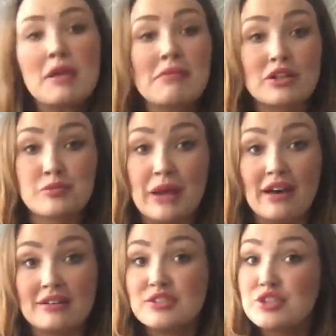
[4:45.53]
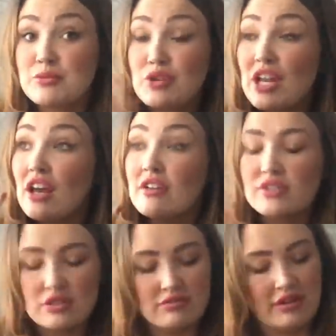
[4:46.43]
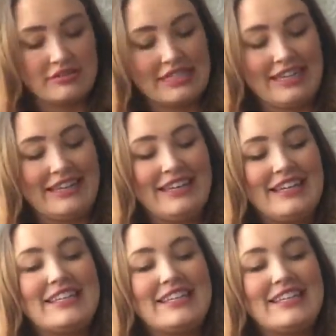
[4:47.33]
Much better. Stop trying to overtalk Rosie.